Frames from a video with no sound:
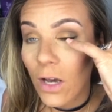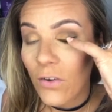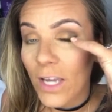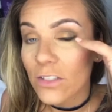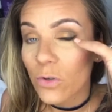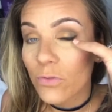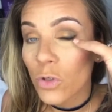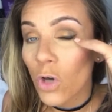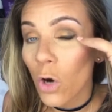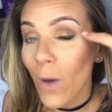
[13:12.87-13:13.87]
Okay, so if
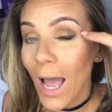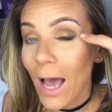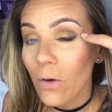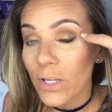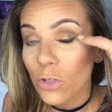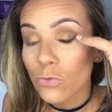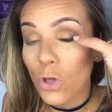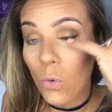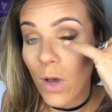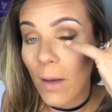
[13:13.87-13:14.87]
you go out and you
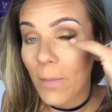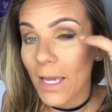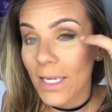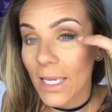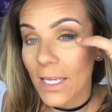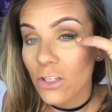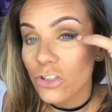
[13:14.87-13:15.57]
don't come back in,